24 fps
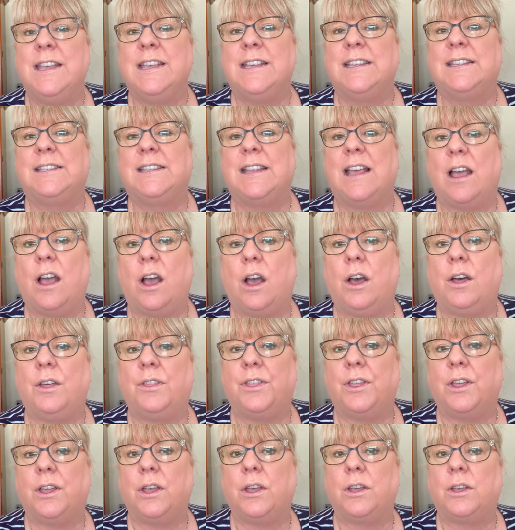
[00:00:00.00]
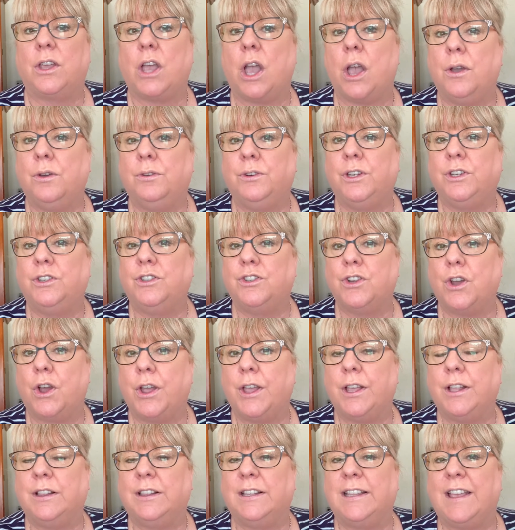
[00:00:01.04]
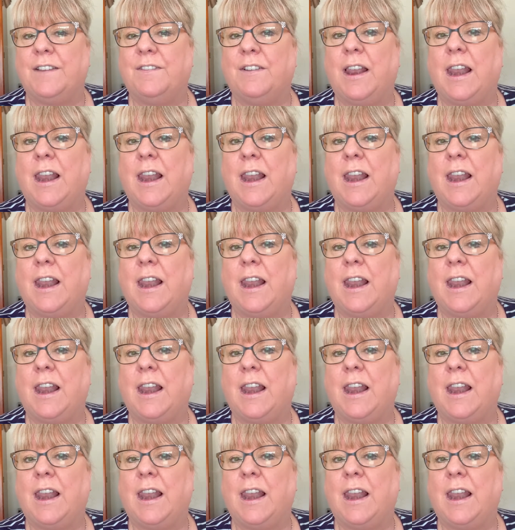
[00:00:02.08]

Sir Arthur Conan Doyle give